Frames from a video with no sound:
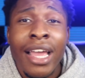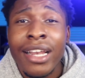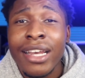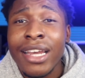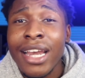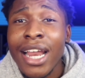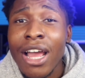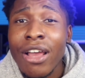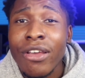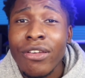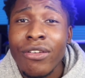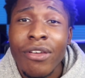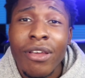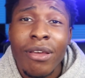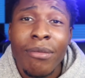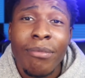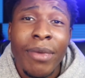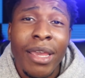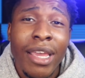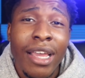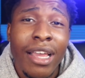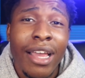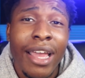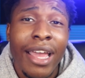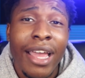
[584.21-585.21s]
now you can
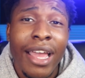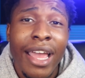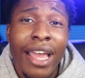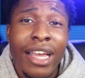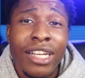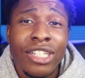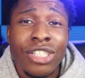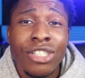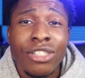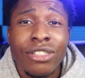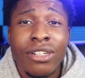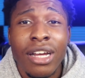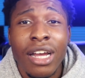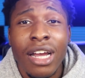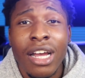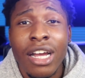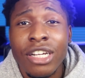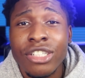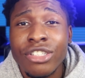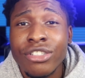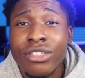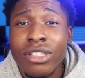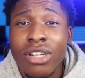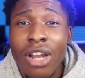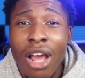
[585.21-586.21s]
make an extra one
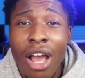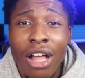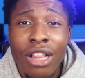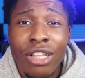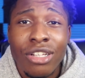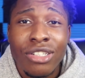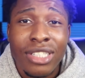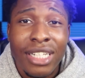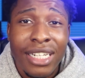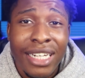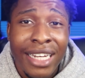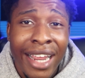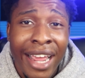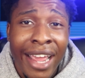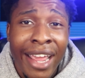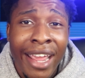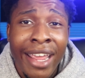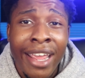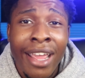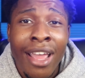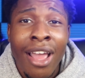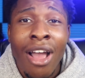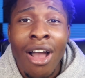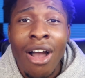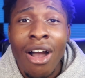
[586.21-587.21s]
hundred dollars a
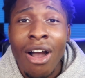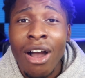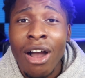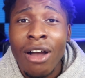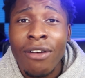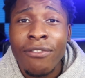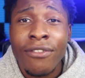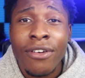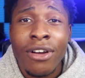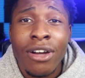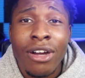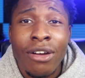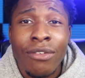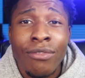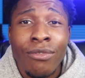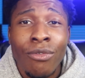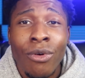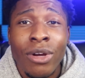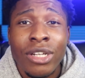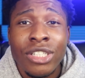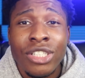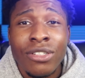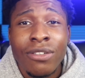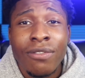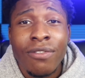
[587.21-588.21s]
day off of
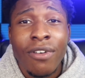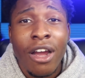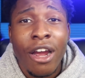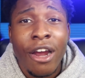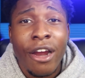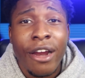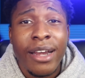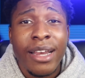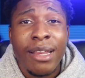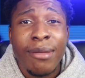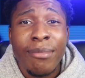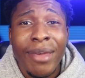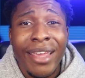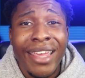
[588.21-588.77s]
what you've already